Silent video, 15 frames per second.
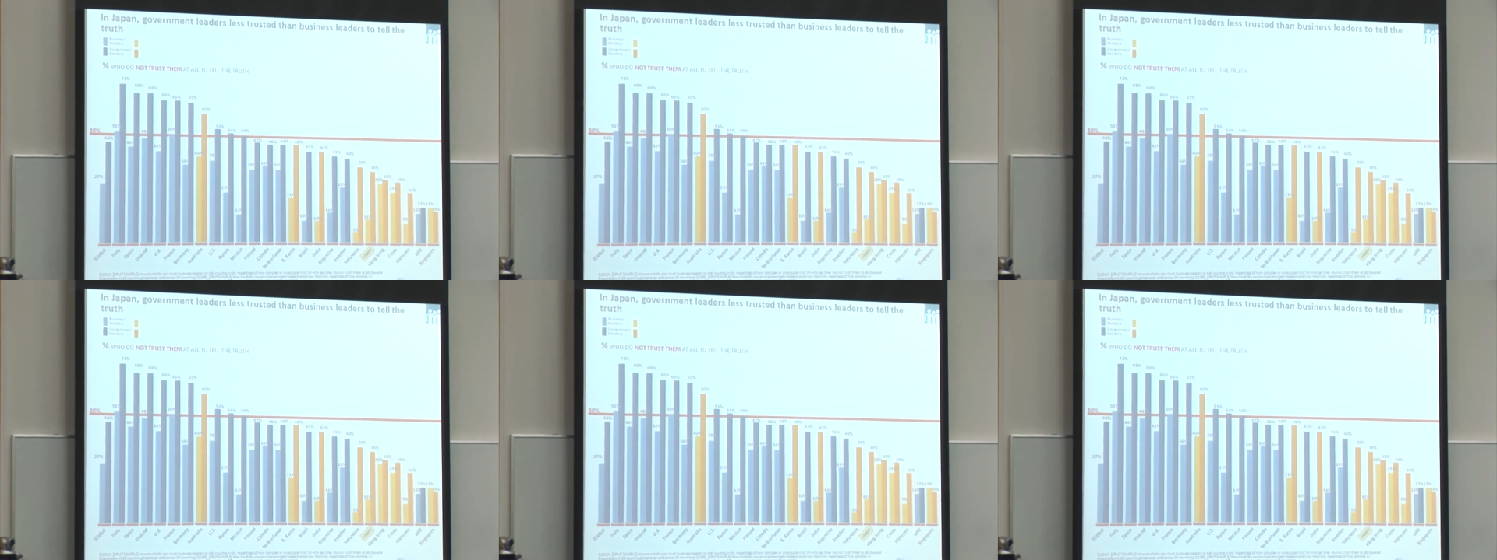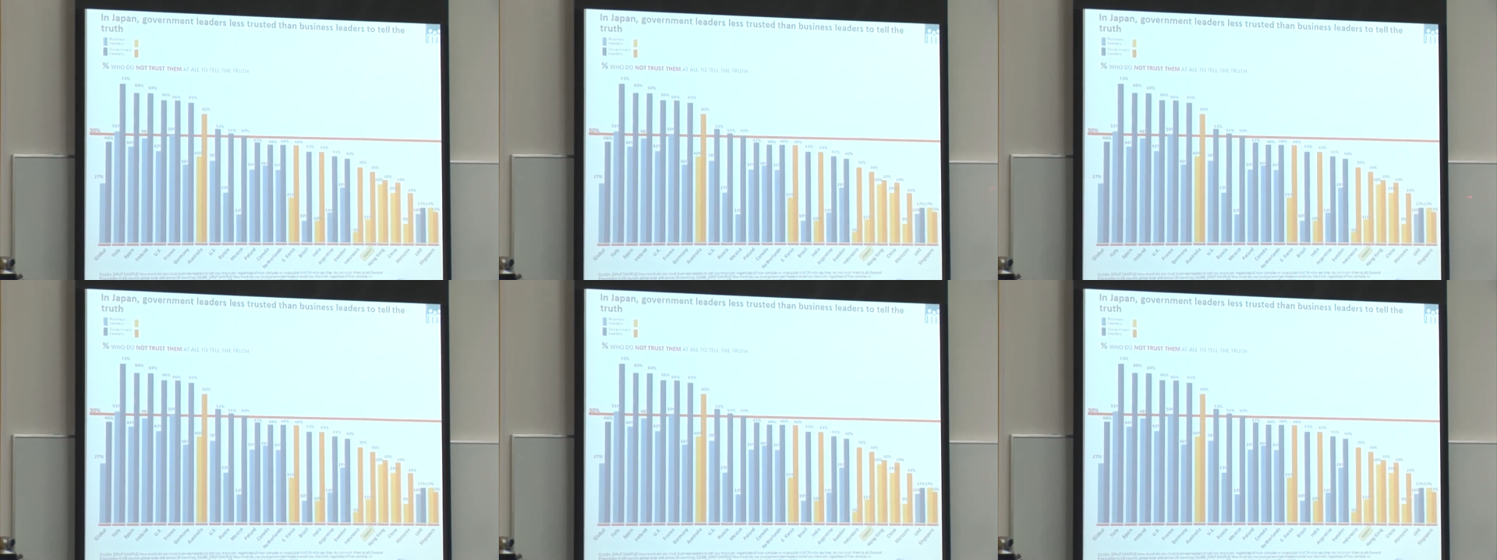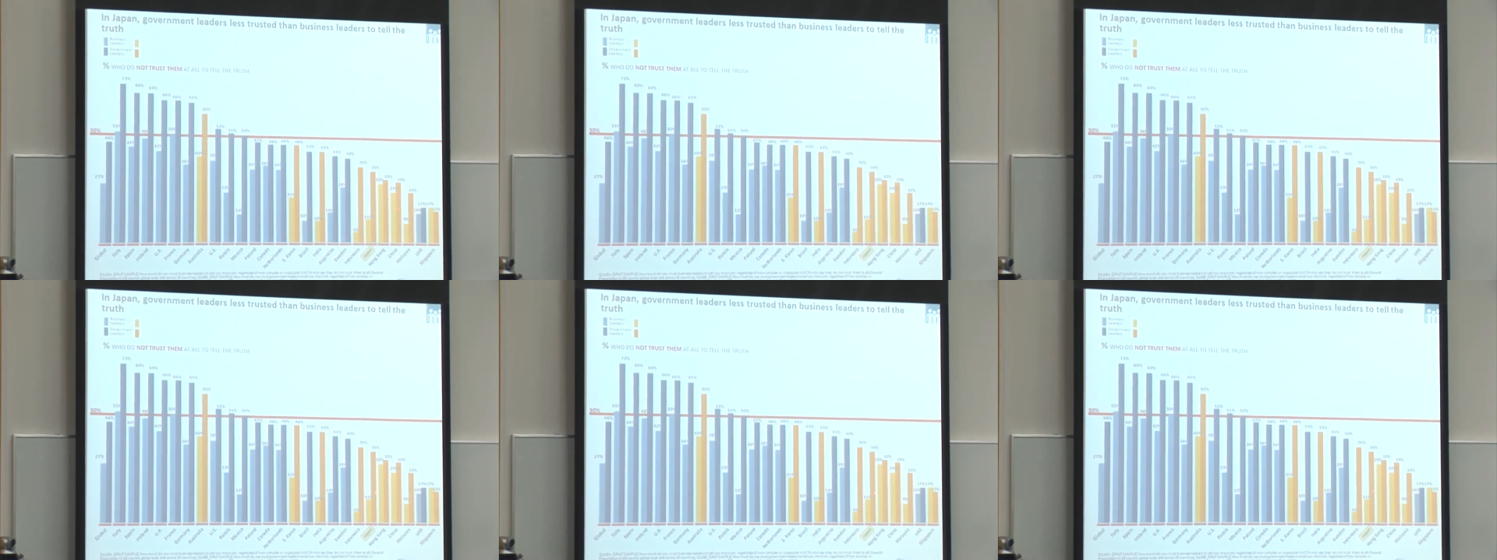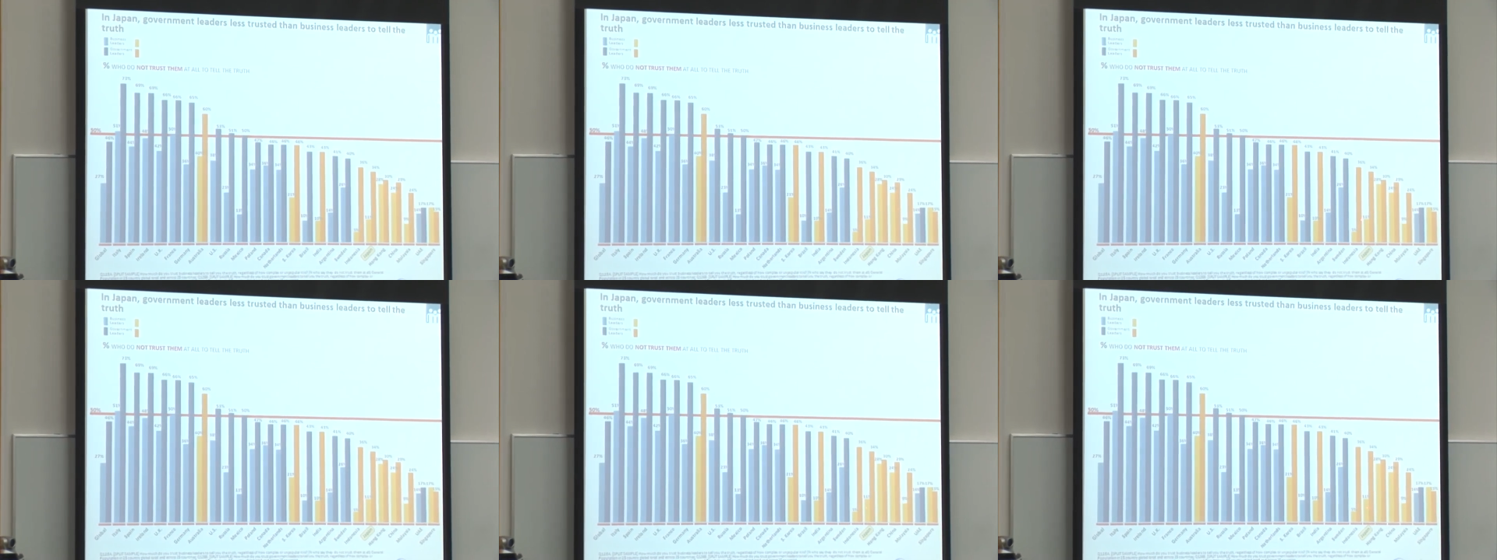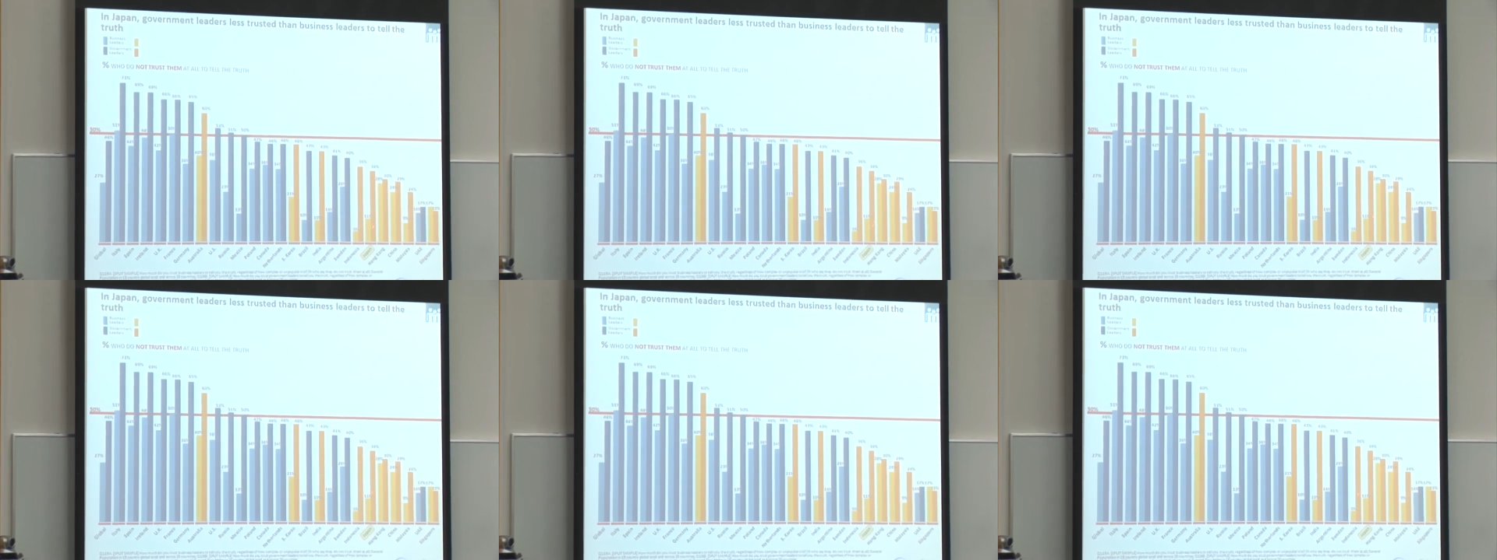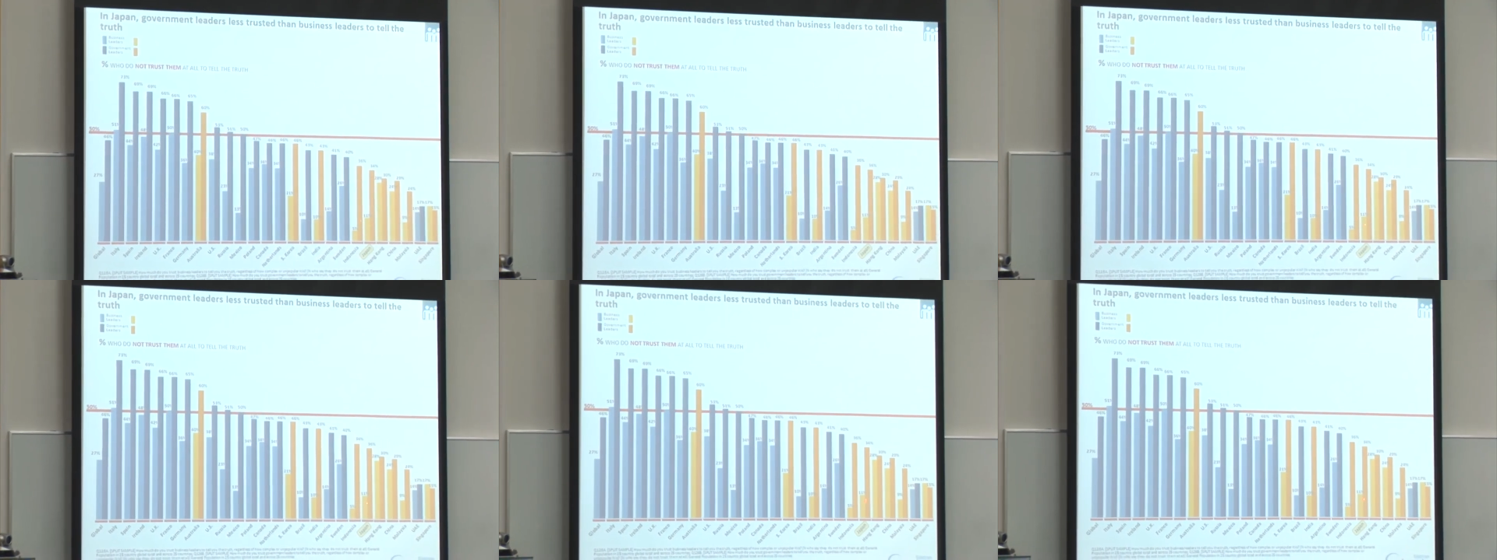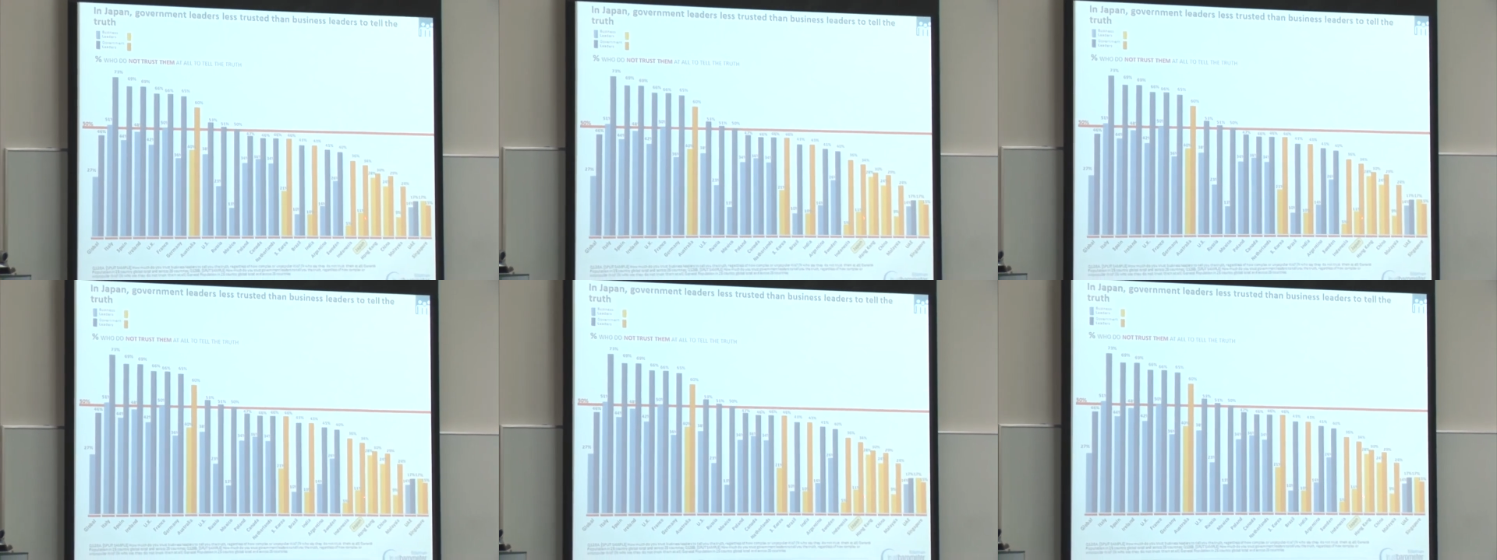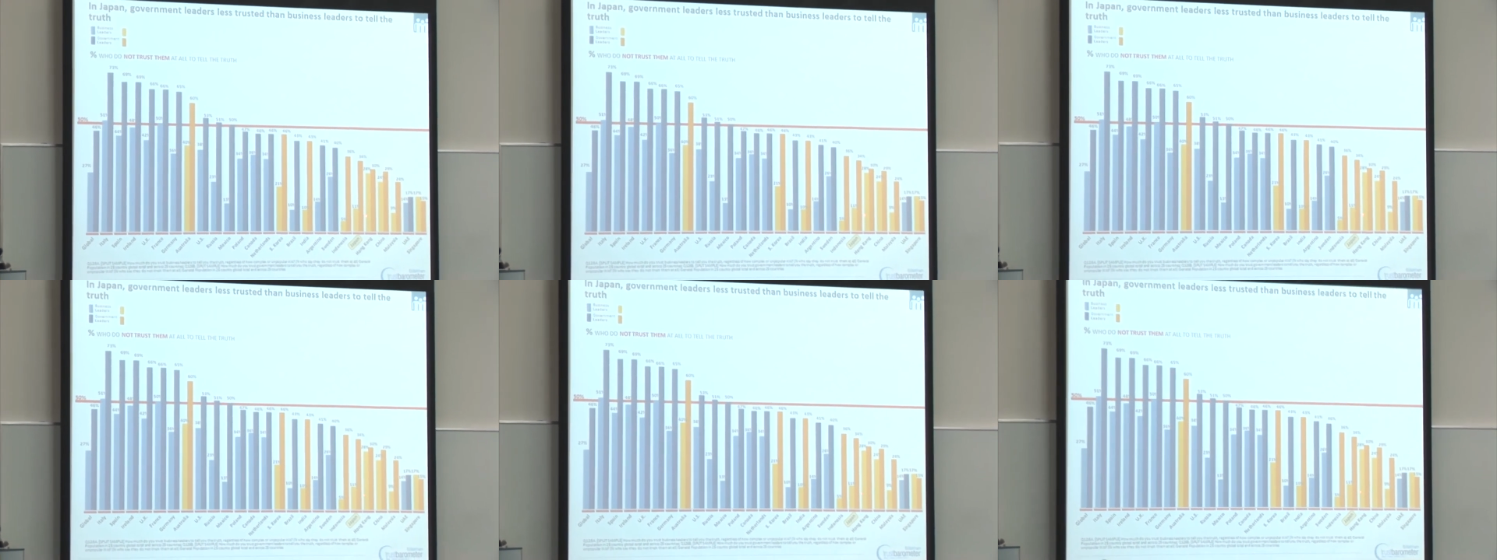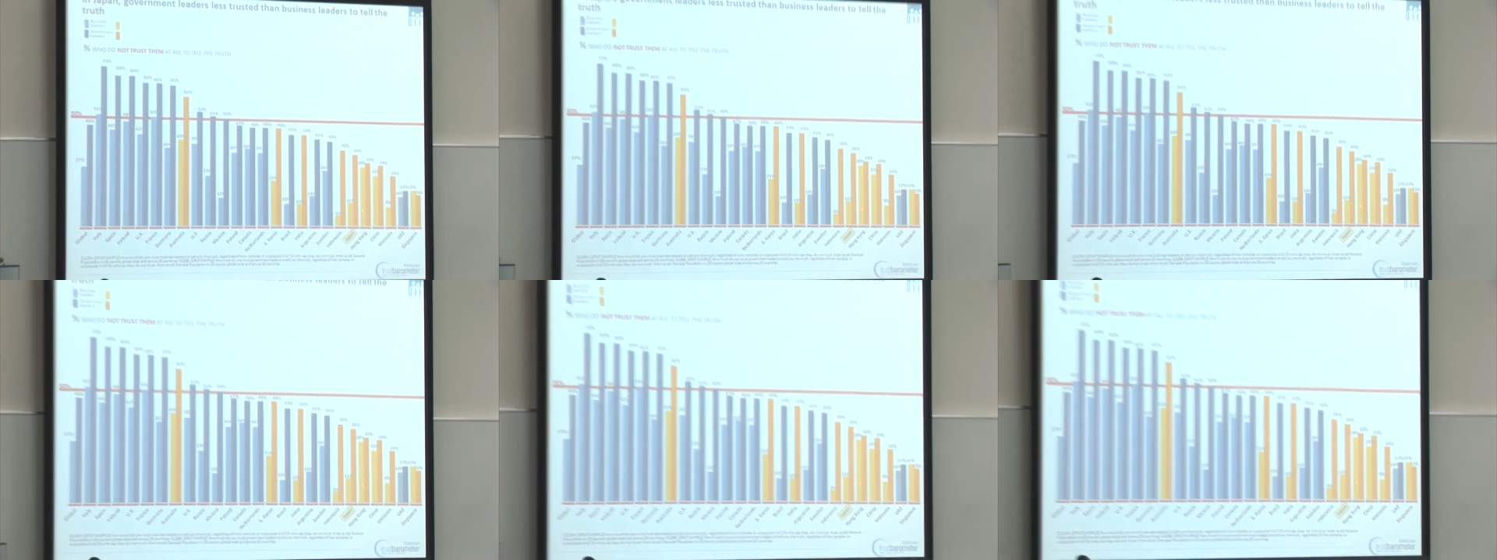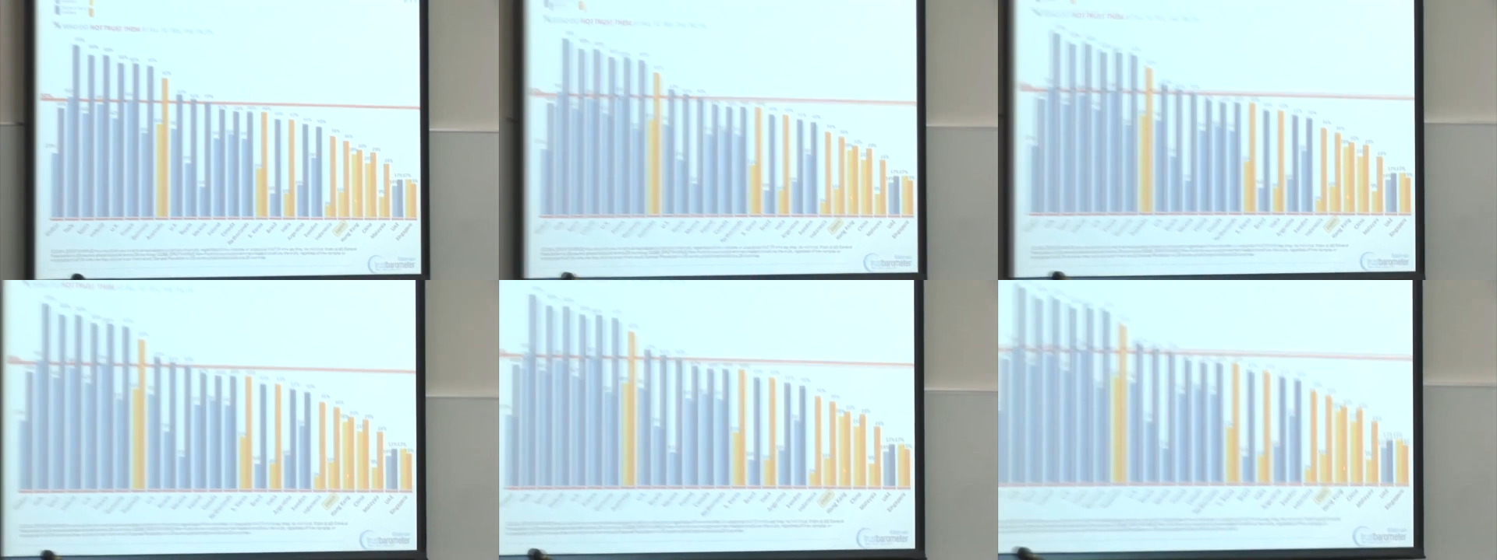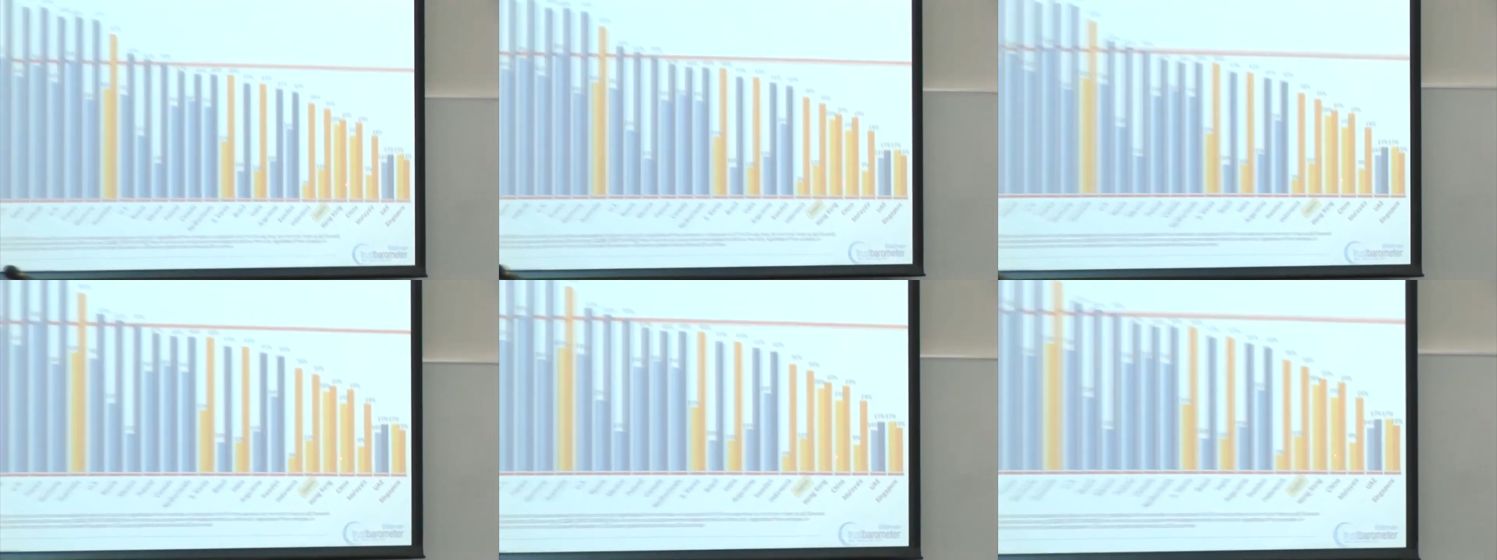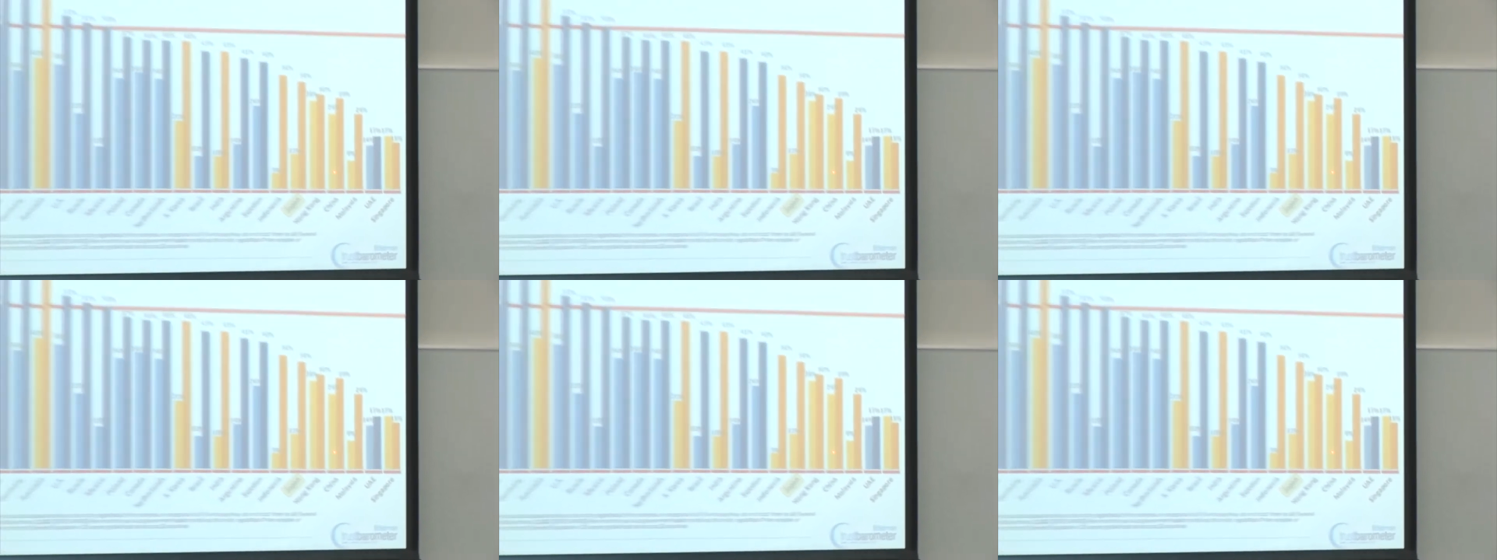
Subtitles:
Nobody's mouth can be seen.